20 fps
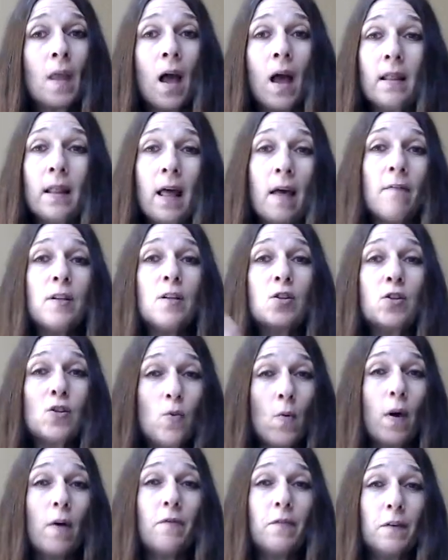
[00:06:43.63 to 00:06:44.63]
11 to
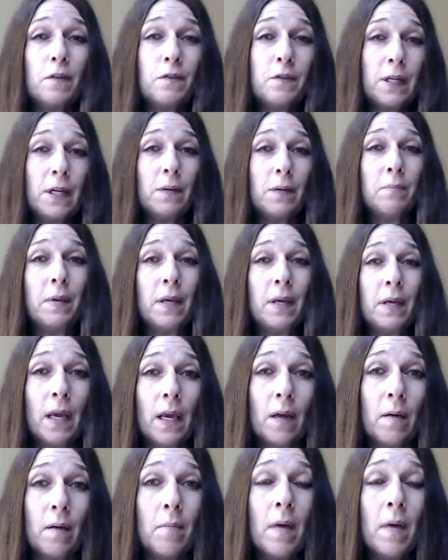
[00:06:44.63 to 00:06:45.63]
12:15
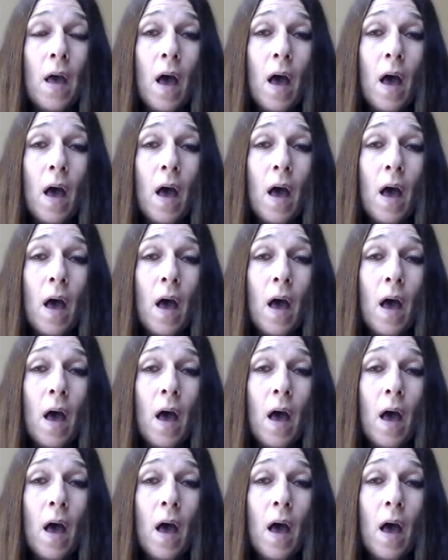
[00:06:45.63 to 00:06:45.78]
p.m.